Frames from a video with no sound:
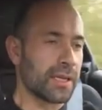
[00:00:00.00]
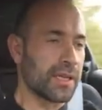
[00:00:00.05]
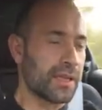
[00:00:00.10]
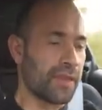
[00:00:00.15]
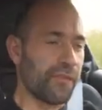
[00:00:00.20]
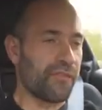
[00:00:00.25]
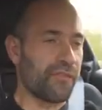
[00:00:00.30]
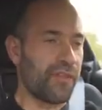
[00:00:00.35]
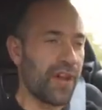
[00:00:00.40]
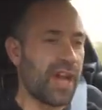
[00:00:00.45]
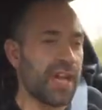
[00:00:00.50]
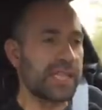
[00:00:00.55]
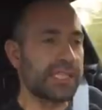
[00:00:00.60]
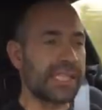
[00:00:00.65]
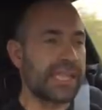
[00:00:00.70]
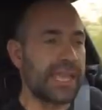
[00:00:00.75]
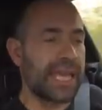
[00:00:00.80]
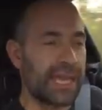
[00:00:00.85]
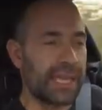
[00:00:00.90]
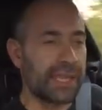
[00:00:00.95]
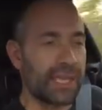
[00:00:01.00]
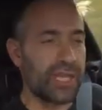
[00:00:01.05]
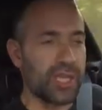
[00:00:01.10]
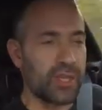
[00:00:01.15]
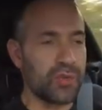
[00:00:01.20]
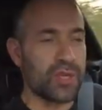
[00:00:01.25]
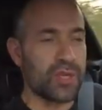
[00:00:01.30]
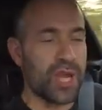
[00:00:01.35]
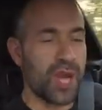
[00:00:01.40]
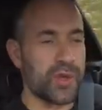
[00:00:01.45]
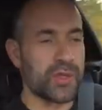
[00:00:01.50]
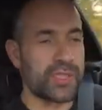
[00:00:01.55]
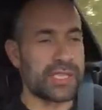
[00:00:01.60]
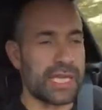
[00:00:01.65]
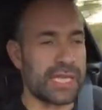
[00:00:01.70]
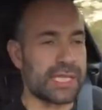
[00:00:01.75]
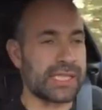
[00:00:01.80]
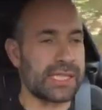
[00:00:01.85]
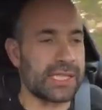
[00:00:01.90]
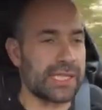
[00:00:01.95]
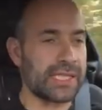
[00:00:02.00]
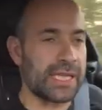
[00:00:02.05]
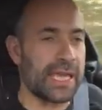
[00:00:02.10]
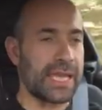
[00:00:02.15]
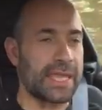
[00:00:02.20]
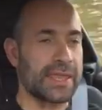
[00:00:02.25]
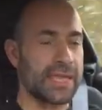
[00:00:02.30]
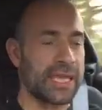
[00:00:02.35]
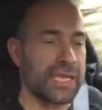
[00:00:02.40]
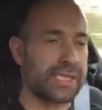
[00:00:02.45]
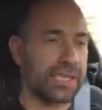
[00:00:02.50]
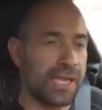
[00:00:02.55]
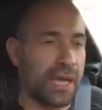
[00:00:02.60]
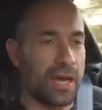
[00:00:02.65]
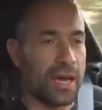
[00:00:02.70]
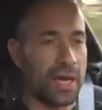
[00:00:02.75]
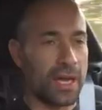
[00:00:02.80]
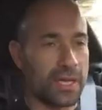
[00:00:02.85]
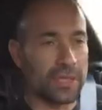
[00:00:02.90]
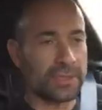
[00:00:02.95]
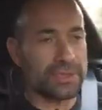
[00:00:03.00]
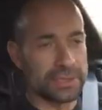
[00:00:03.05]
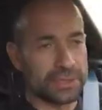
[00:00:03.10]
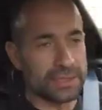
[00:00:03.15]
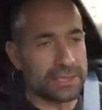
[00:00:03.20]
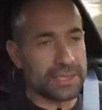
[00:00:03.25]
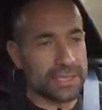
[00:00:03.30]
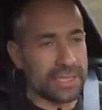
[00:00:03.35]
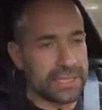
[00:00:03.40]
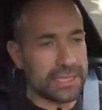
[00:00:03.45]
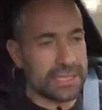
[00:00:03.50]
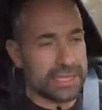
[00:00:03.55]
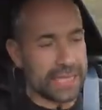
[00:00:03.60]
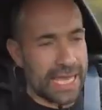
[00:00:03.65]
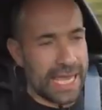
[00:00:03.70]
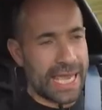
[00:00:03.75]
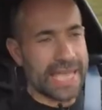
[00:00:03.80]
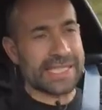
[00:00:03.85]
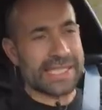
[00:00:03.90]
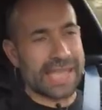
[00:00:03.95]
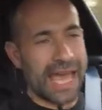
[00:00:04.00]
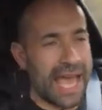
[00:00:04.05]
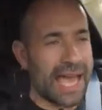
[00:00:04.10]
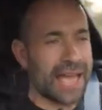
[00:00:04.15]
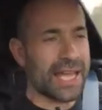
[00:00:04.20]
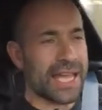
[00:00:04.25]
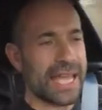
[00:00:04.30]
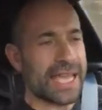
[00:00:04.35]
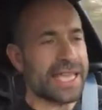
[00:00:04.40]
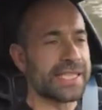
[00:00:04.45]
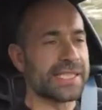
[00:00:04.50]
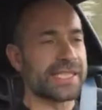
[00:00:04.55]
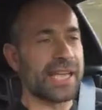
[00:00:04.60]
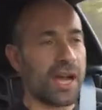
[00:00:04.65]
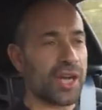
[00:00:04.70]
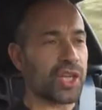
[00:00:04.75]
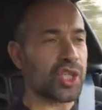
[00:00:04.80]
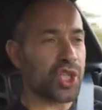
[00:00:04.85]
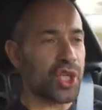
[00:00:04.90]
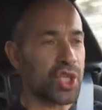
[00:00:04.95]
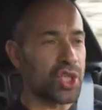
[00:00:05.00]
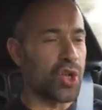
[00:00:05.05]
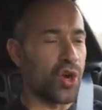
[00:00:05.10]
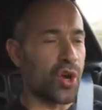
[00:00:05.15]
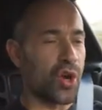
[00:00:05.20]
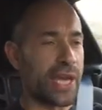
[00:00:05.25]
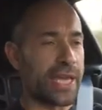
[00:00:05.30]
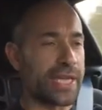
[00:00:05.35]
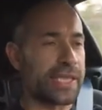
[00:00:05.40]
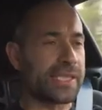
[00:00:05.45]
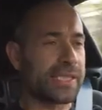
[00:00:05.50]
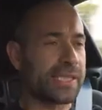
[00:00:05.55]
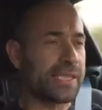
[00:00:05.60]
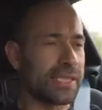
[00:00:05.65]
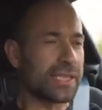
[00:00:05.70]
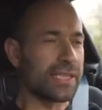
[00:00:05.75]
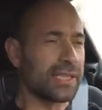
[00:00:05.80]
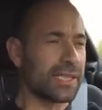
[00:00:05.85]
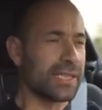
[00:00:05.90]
The first thing that you notice in this car is that induction noise.